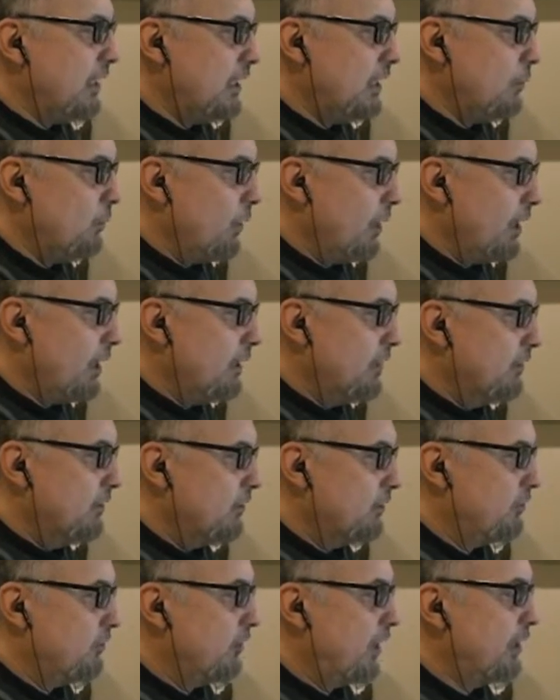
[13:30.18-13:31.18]
anyway
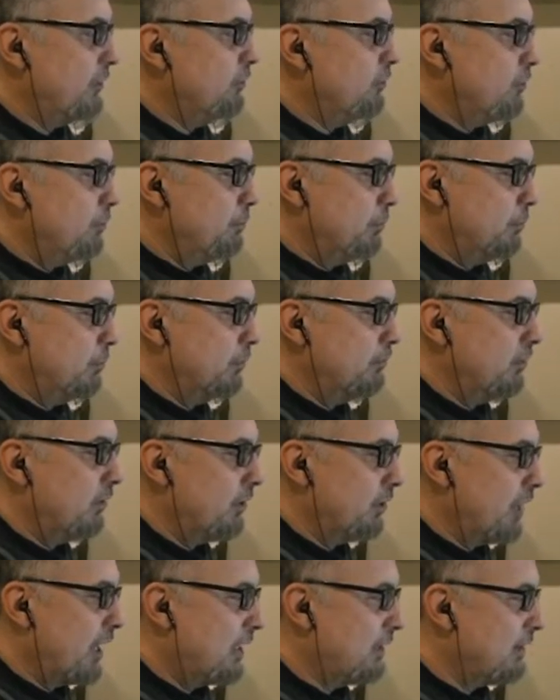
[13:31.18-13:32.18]
to try to improve
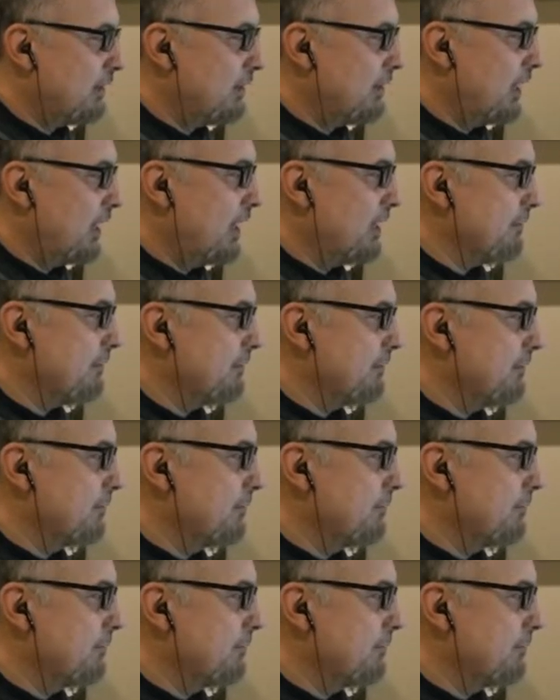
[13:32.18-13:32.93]
her lot in life.